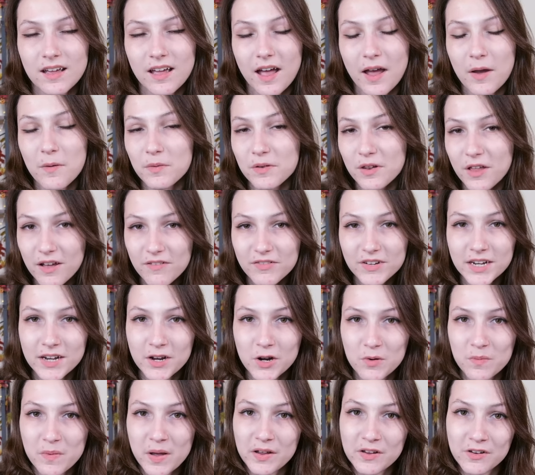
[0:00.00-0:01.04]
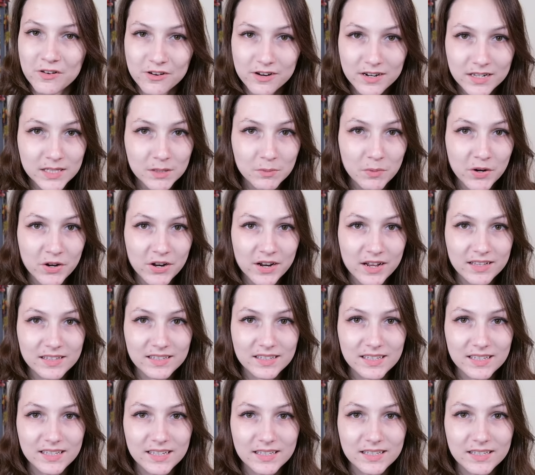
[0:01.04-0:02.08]
I would love to hear about your
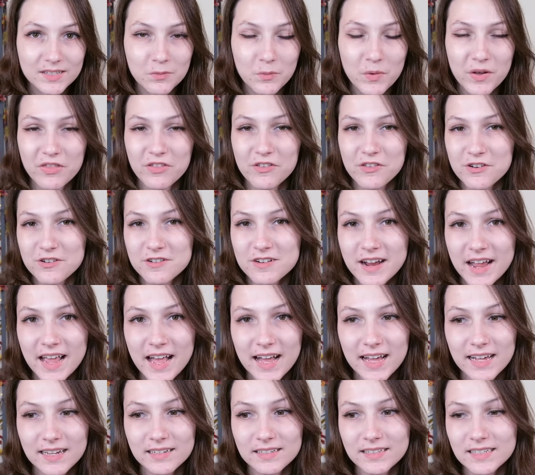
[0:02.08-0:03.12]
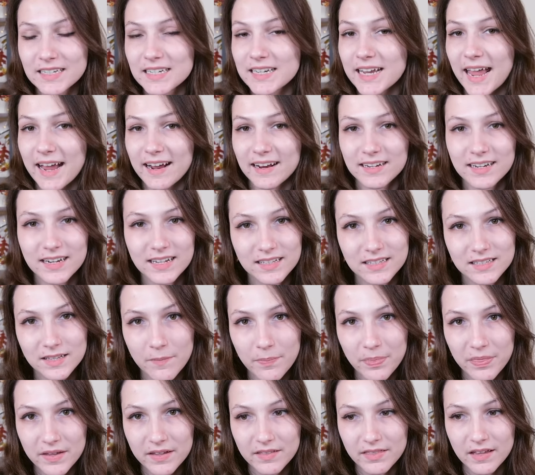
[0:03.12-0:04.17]
experiences with your cat detecting
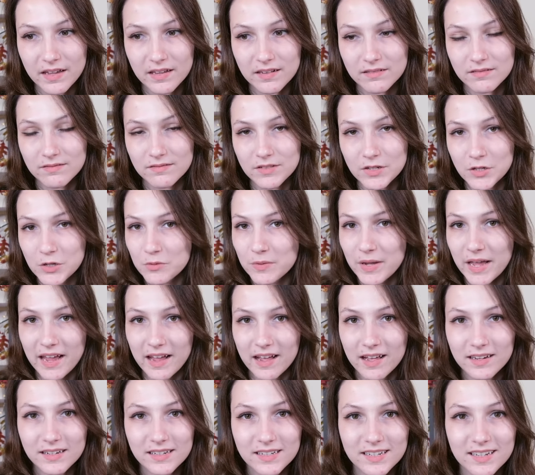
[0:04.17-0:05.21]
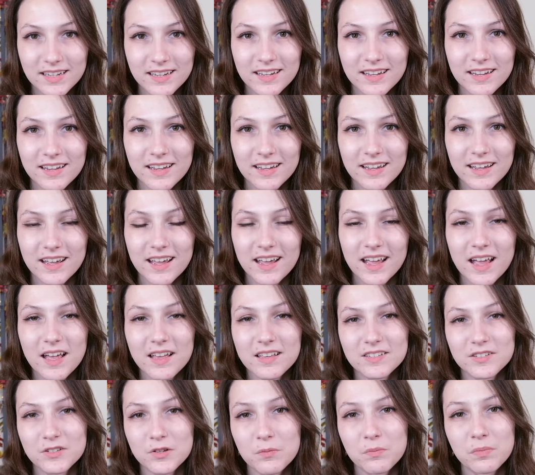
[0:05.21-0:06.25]
something that you can't.
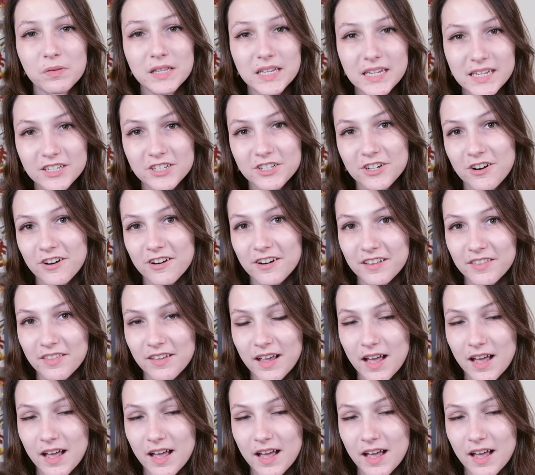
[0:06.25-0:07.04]
So please share it in the